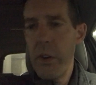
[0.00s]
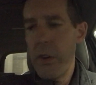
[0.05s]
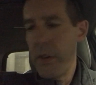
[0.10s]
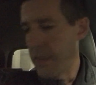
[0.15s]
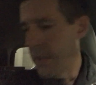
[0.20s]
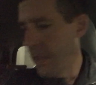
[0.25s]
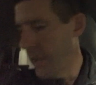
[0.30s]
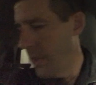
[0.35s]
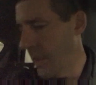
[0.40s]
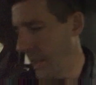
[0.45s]

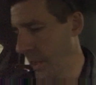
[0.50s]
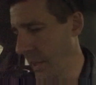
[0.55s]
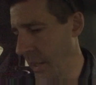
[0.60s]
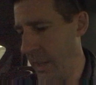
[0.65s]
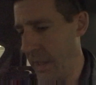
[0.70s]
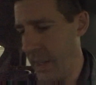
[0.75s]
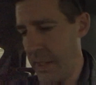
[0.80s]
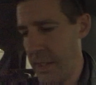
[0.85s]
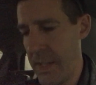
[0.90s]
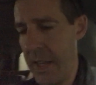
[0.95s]
and
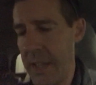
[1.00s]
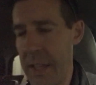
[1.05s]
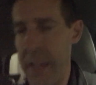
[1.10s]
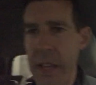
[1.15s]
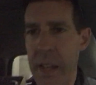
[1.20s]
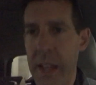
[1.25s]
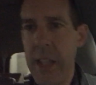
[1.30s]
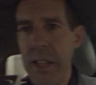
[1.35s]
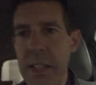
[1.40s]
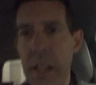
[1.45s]

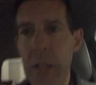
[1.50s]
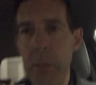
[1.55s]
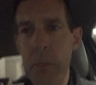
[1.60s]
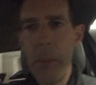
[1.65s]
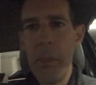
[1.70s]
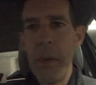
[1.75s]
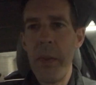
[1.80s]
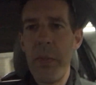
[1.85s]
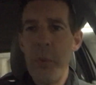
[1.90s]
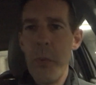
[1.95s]
telling me
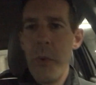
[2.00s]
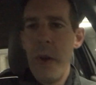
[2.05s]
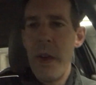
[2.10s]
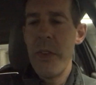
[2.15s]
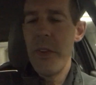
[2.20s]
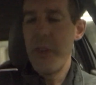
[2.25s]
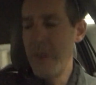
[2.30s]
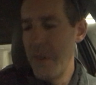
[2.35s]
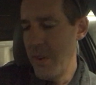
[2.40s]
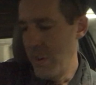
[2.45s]
about the
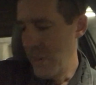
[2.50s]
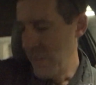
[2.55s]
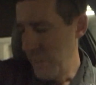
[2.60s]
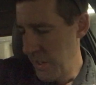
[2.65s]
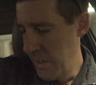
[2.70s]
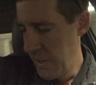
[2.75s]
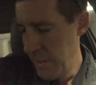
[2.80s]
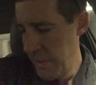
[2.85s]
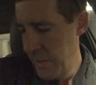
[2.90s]
weather and